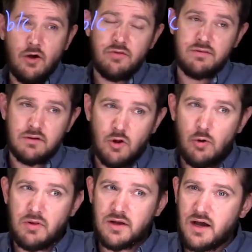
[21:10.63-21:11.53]
of the
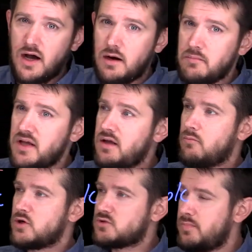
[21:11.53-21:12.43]
global economy and
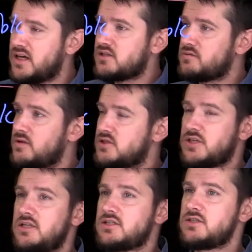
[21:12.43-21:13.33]
what's best for the
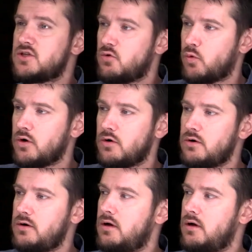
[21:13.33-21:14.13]
citizens of the world?